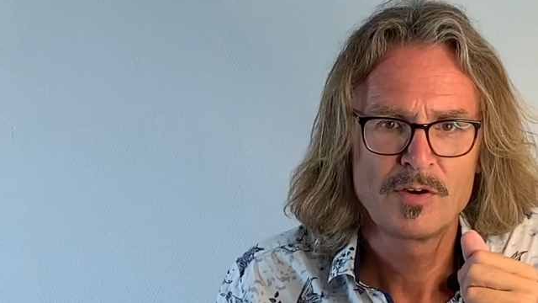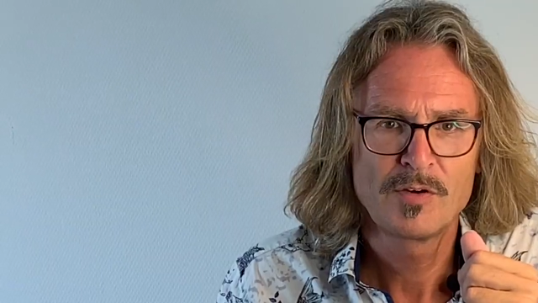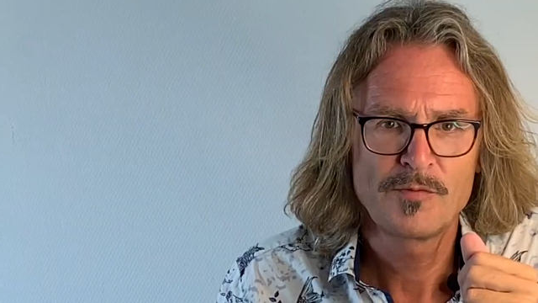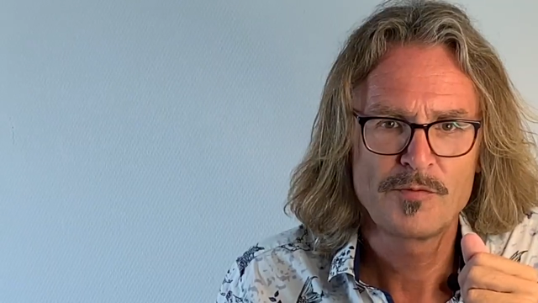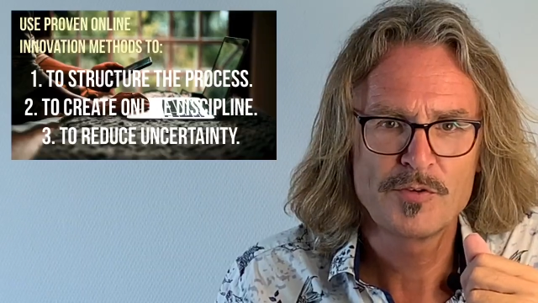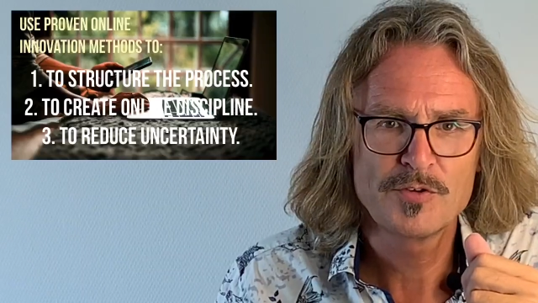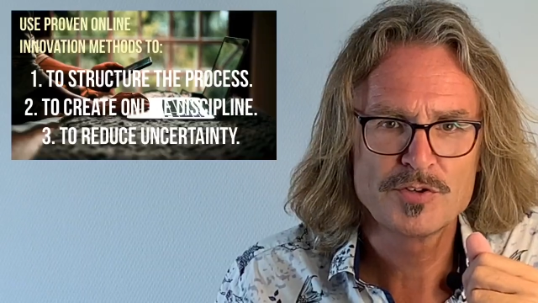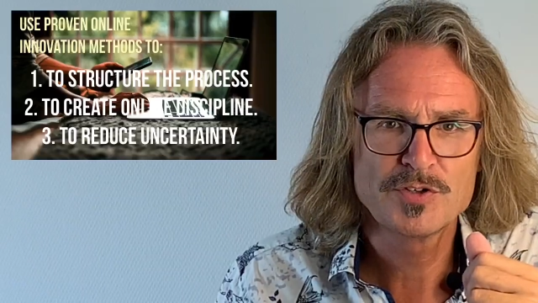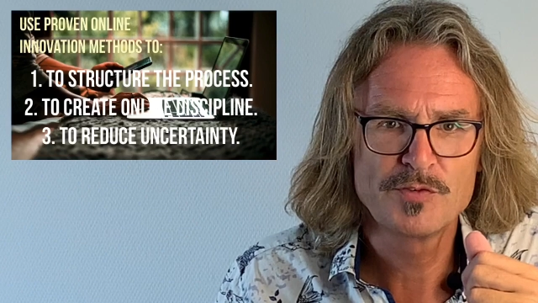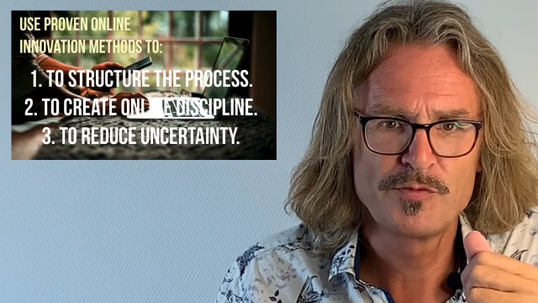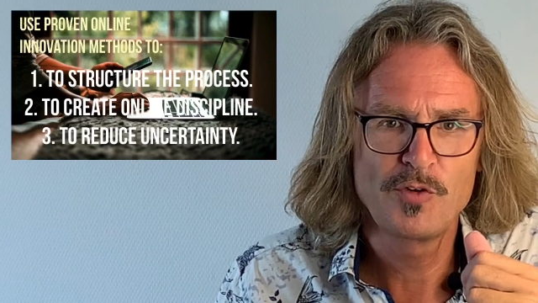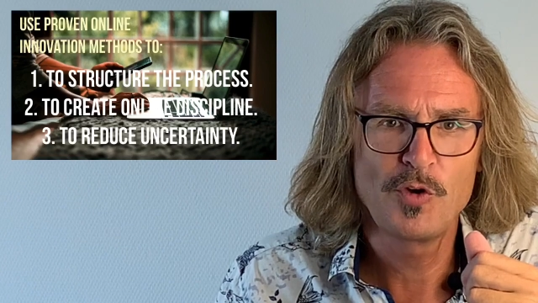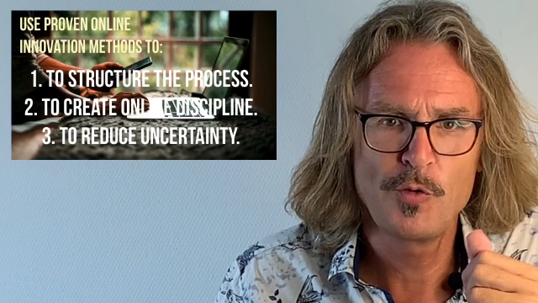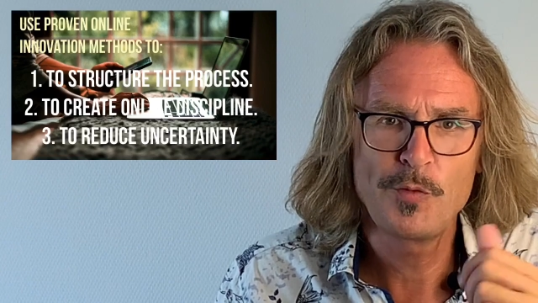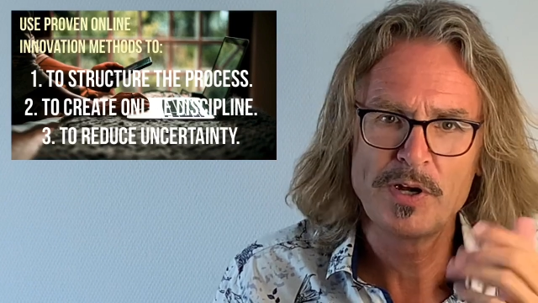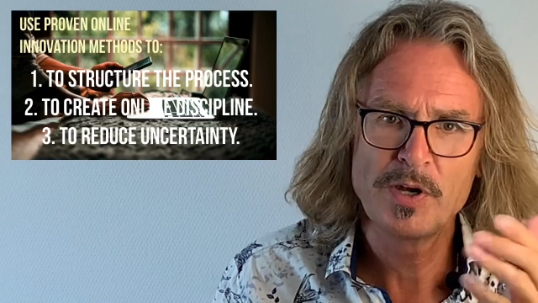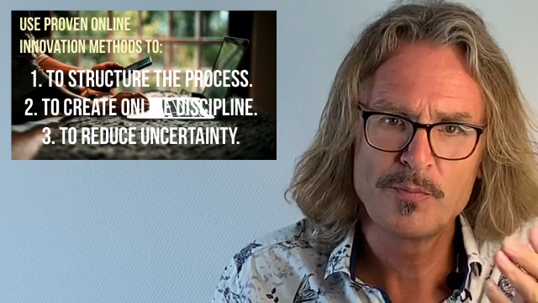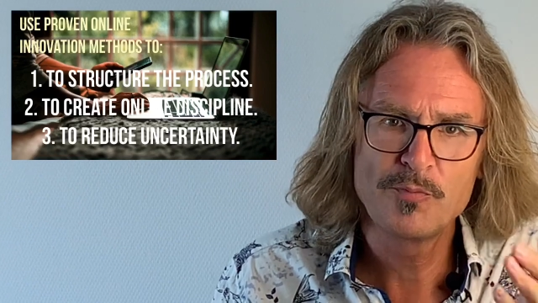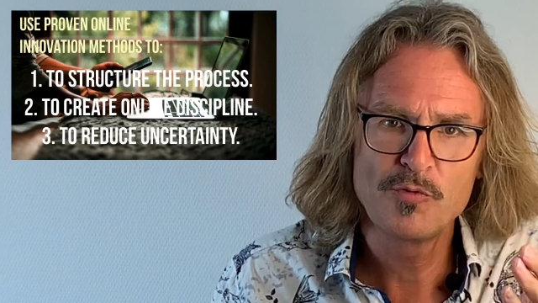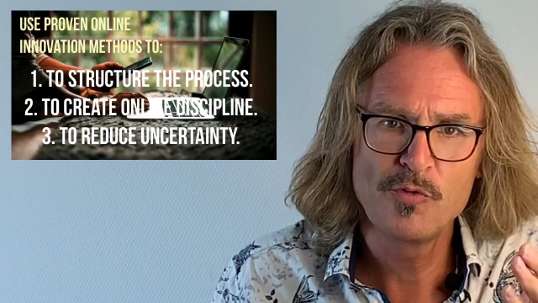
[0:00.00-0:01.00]
First of all,
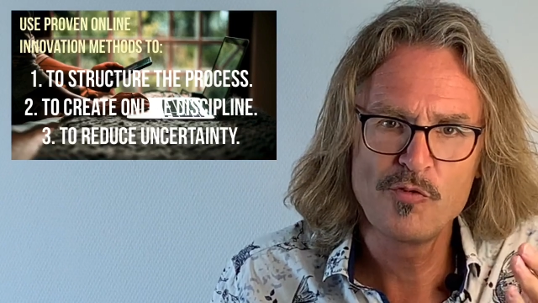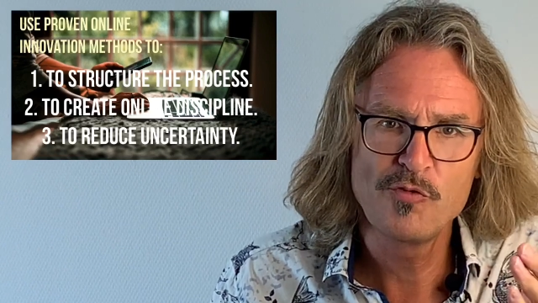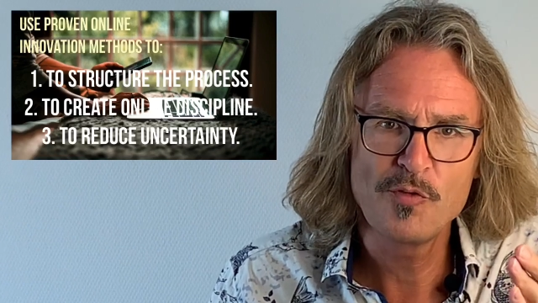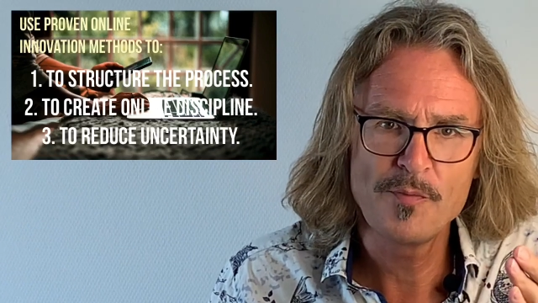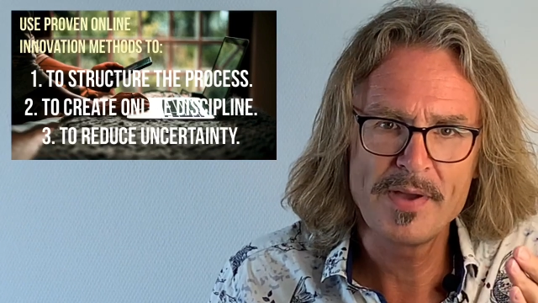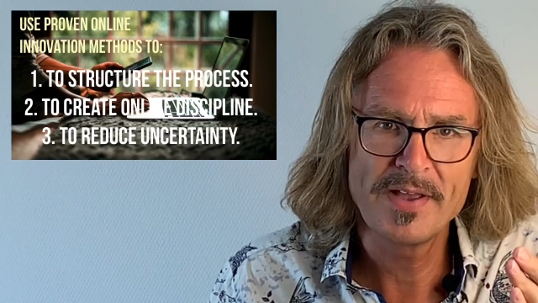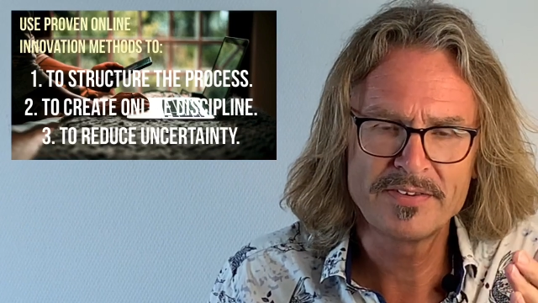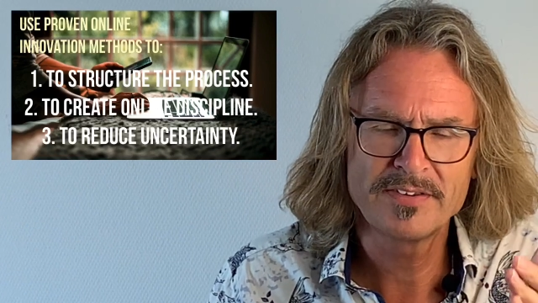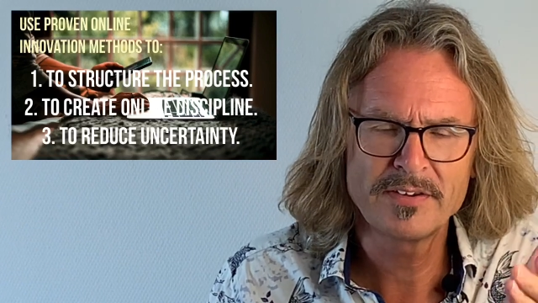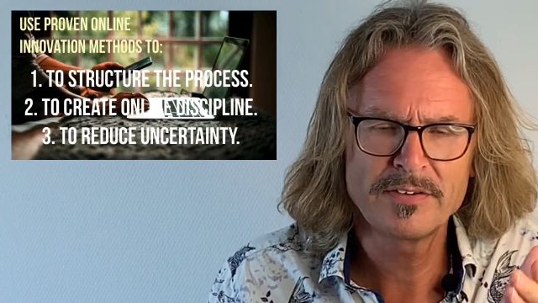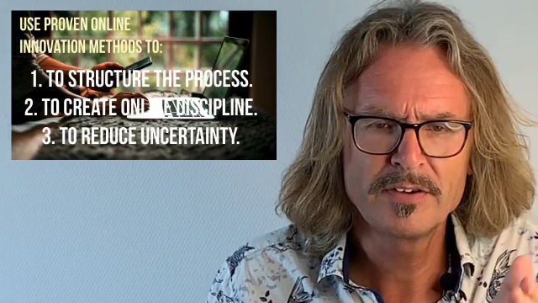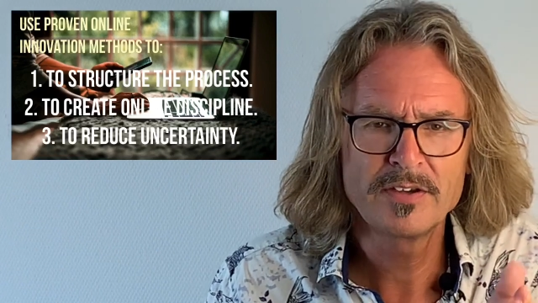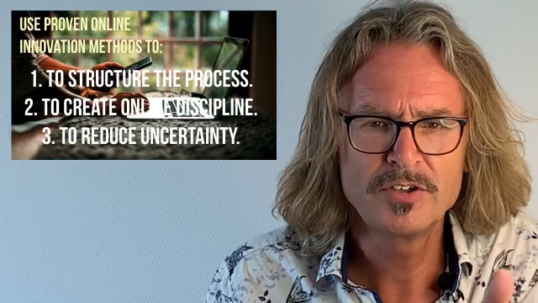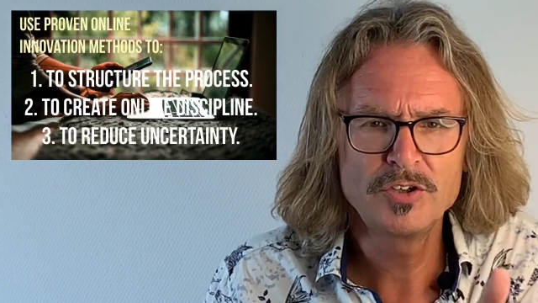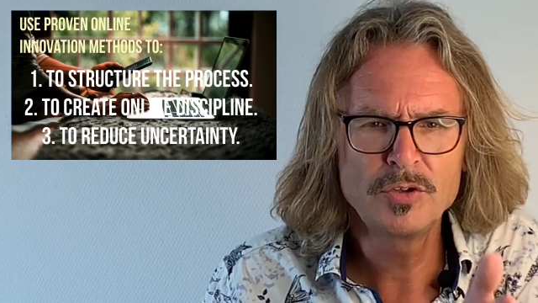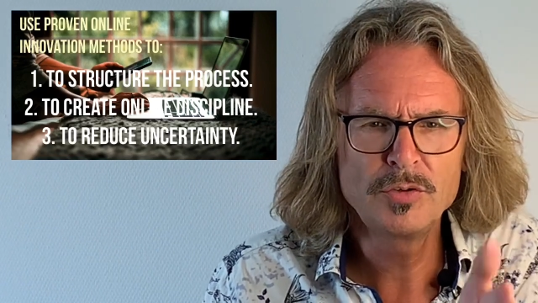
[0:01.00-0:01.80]
with a proven method,